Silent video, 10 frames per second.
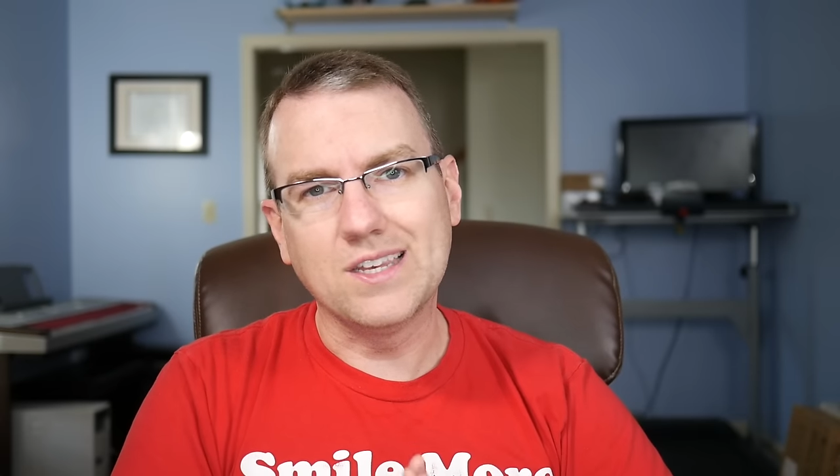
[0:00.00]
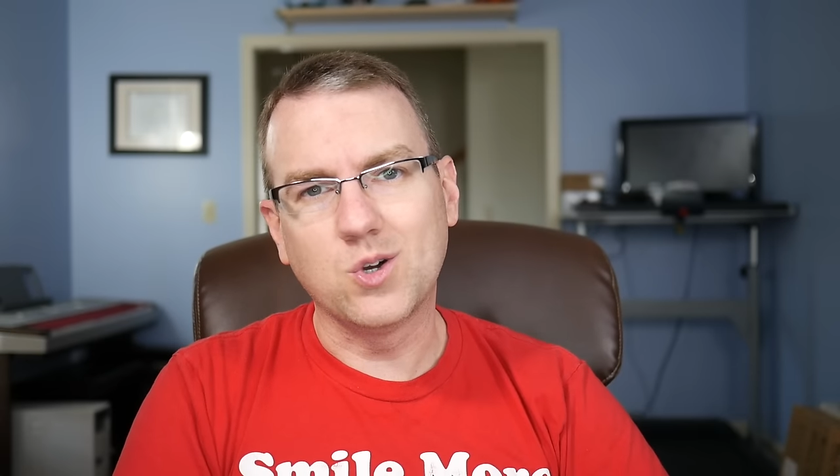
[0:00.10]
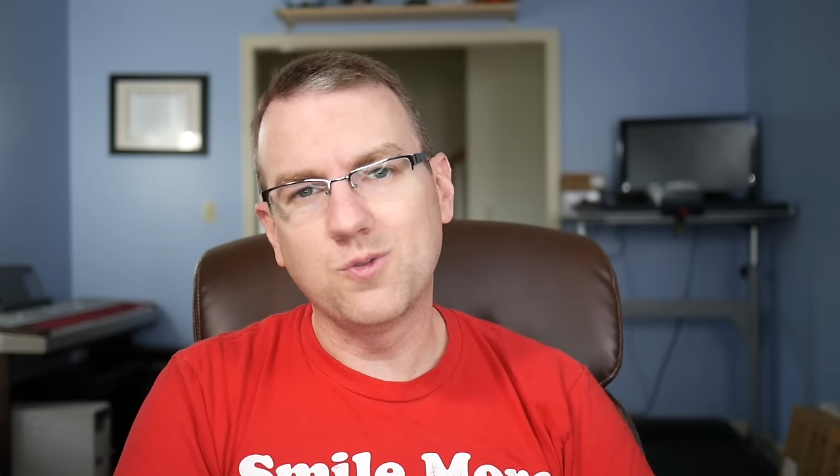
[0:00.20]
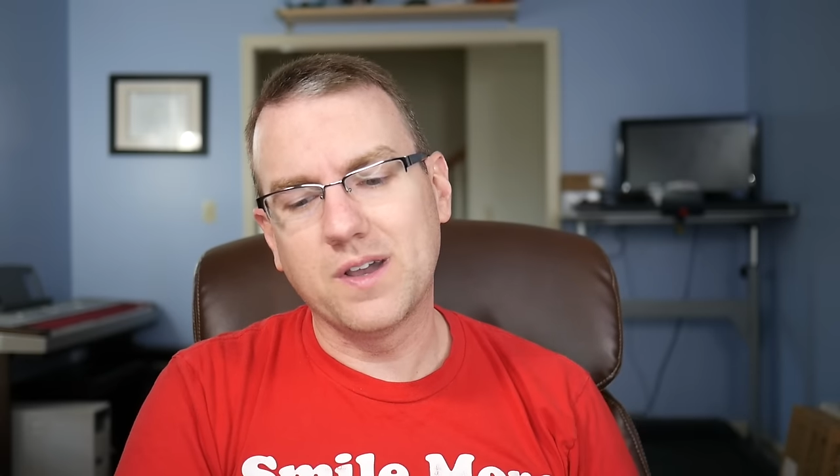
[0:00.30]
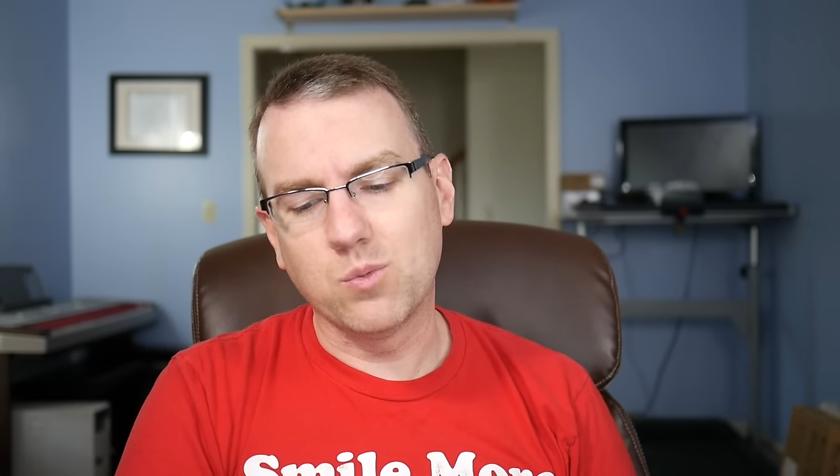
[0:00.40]

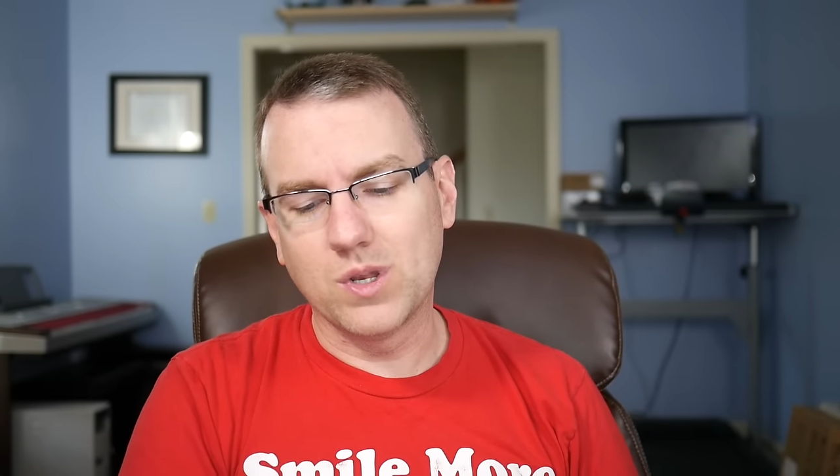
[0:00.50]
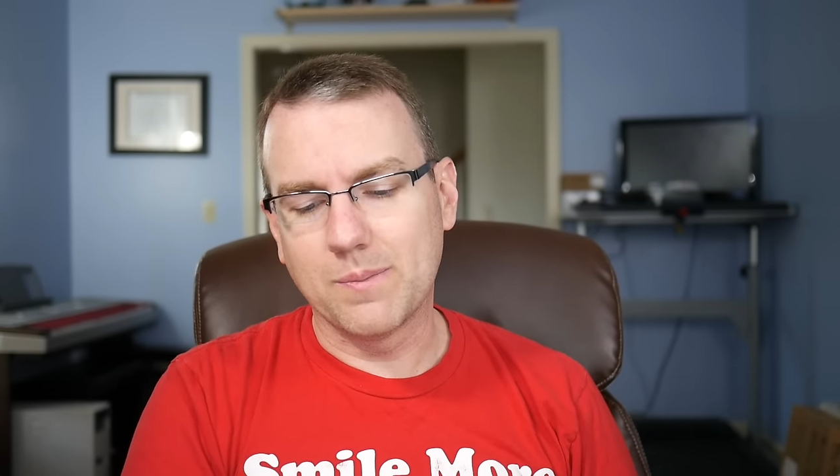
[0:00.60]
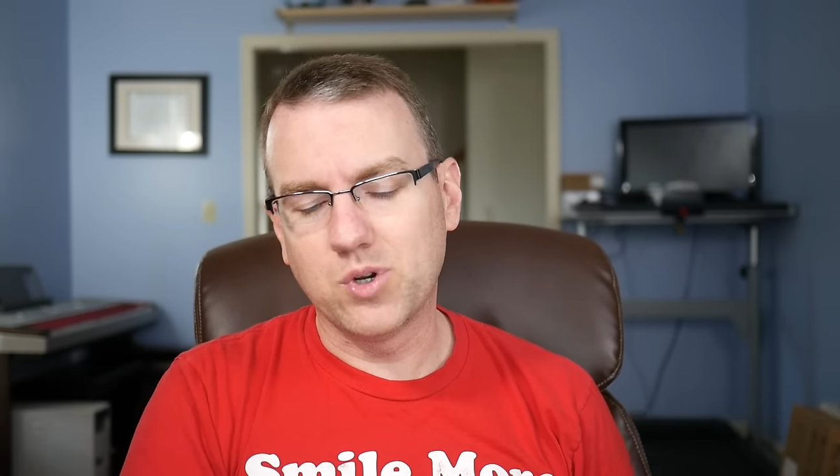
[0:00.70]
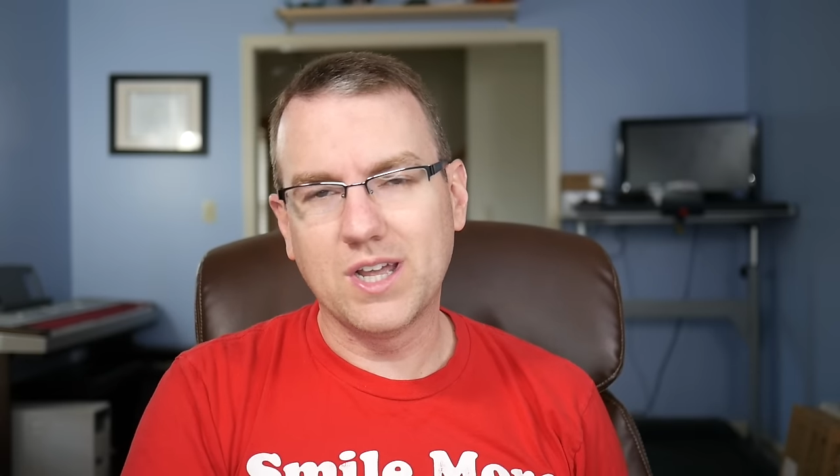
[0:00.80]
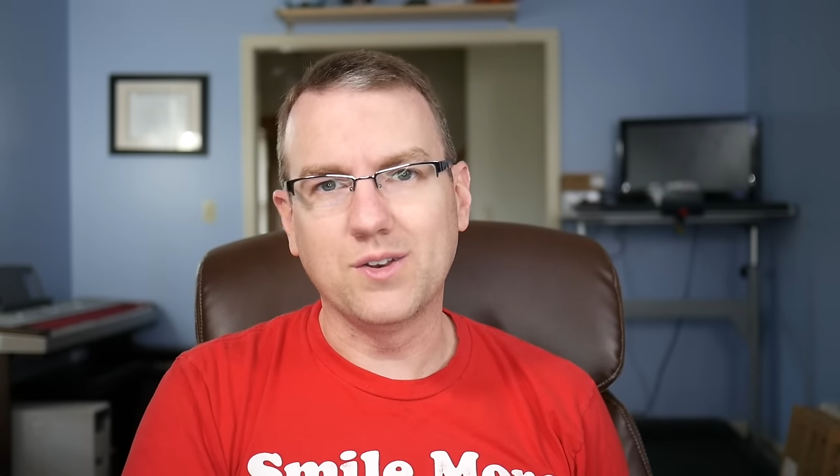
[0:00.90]
notified when I
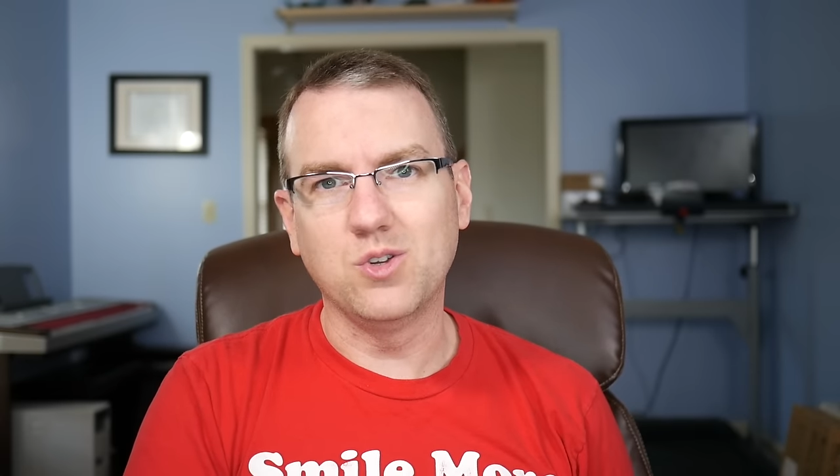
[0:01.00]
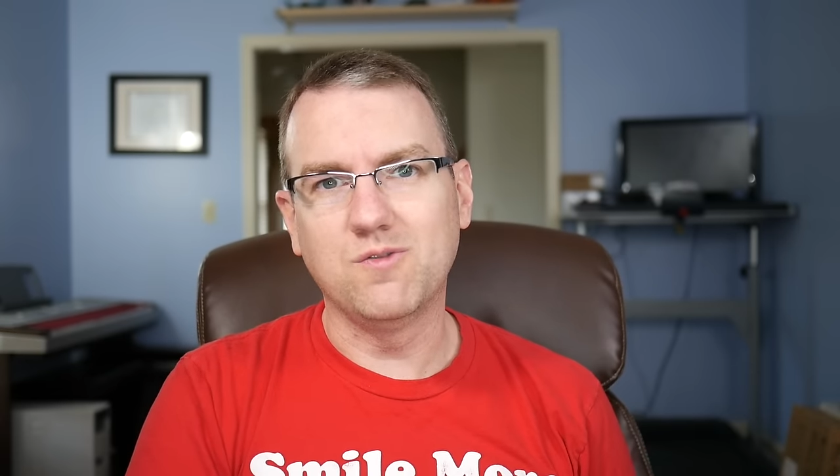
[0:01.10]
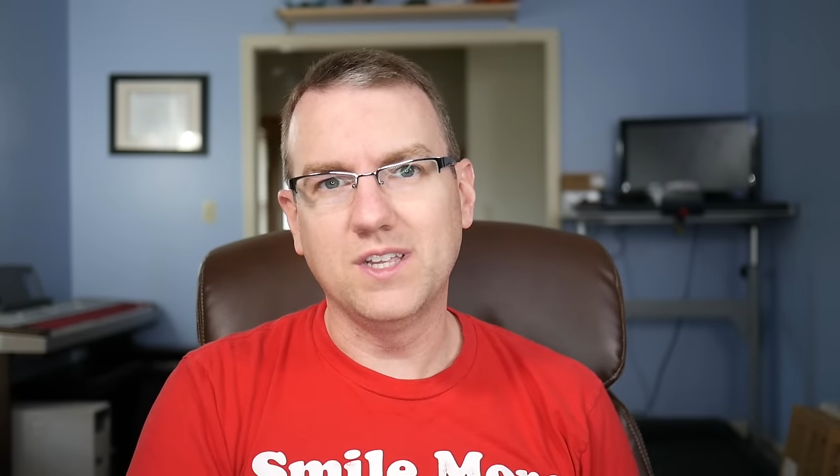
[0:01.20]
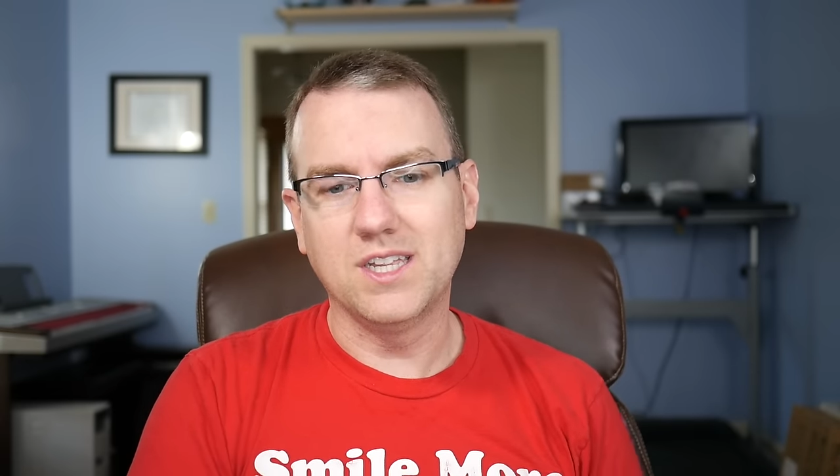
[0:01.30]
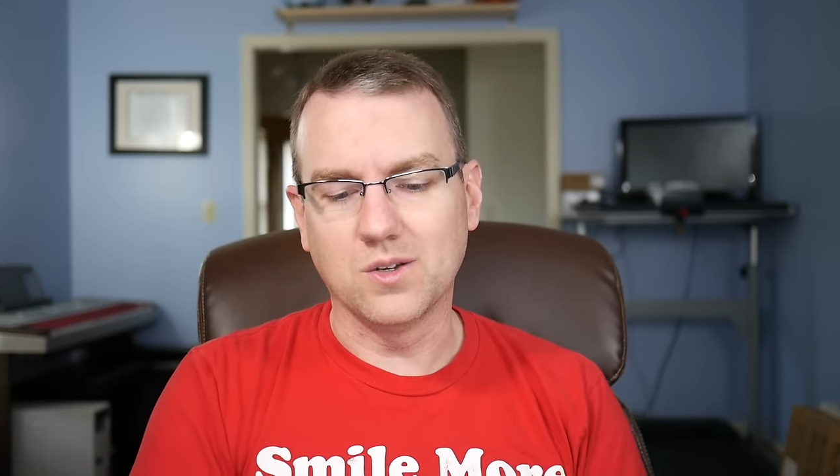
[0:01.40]
put out new
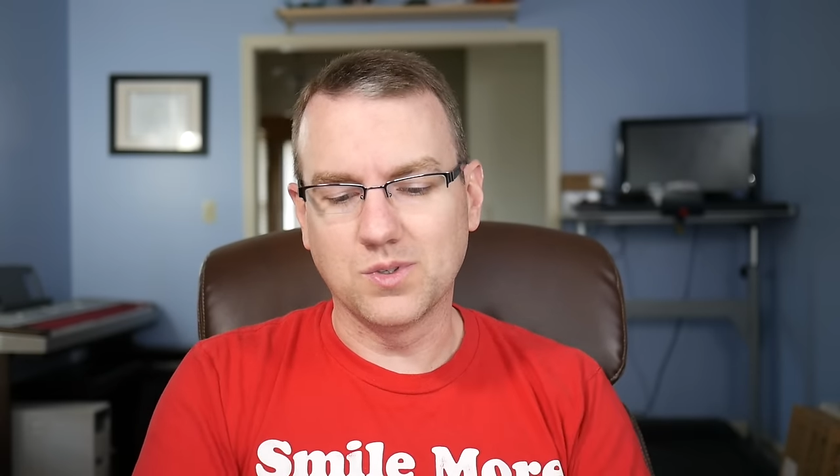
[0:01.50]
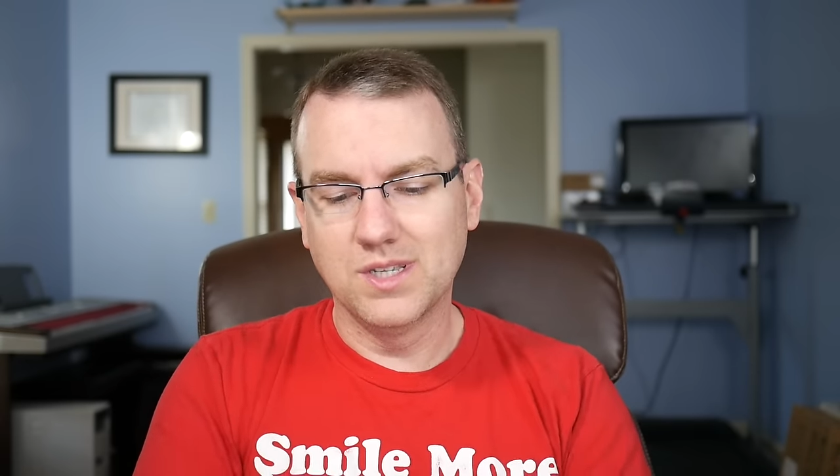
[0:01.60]
videos,